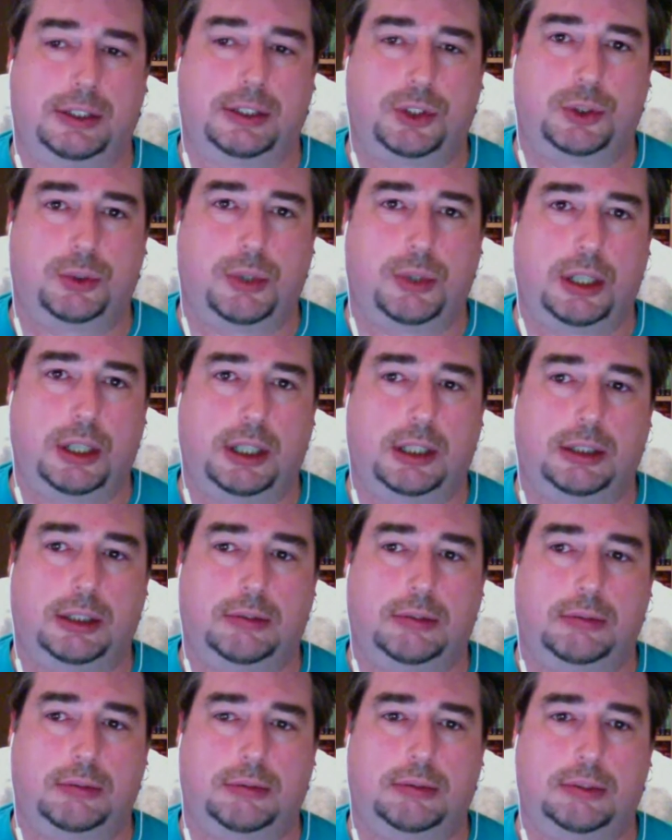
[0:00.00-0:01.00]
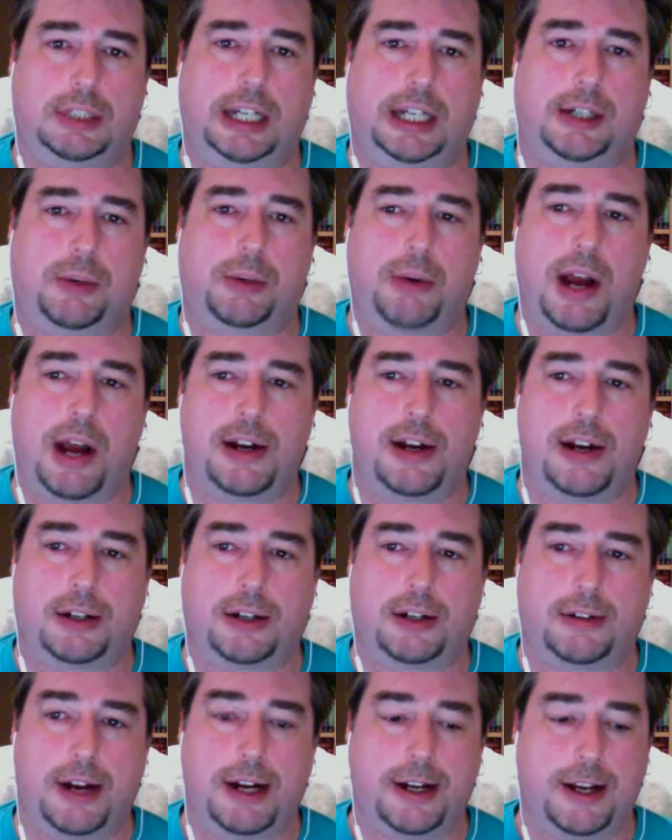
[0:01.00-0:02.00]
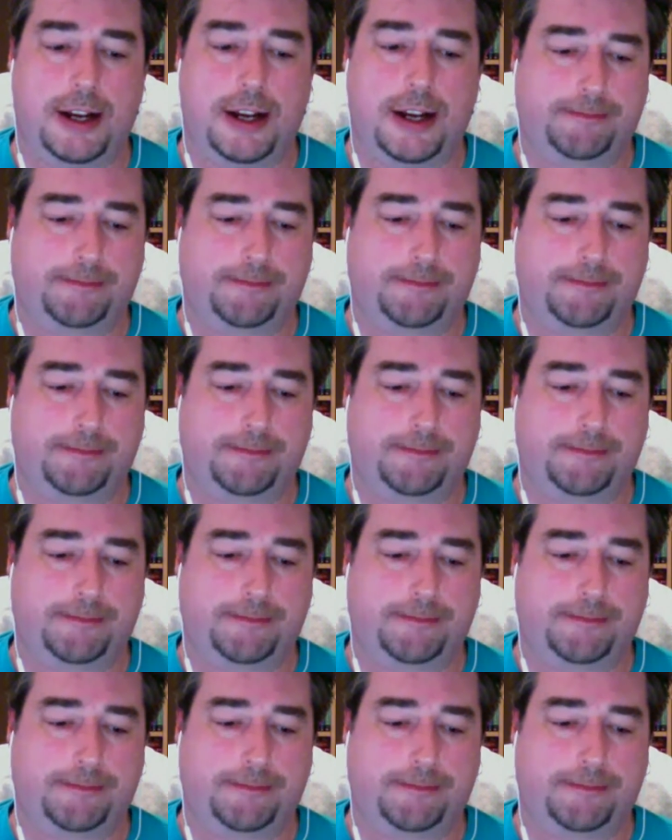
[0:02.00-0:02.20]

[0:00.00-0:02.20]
to take a ride on right now.